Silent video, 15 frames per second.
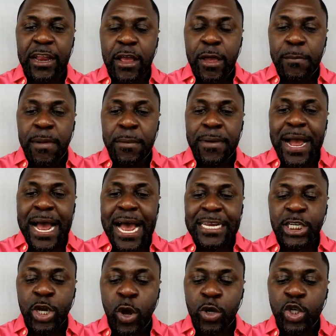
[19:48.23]
Remember, I
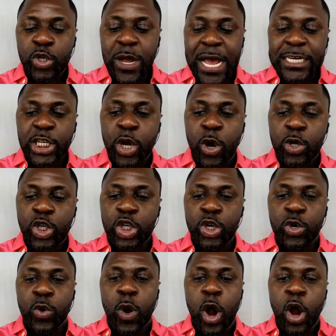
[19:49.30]
told
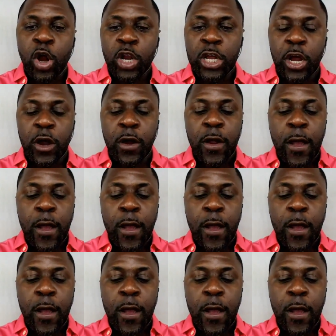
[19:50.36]
you earlier,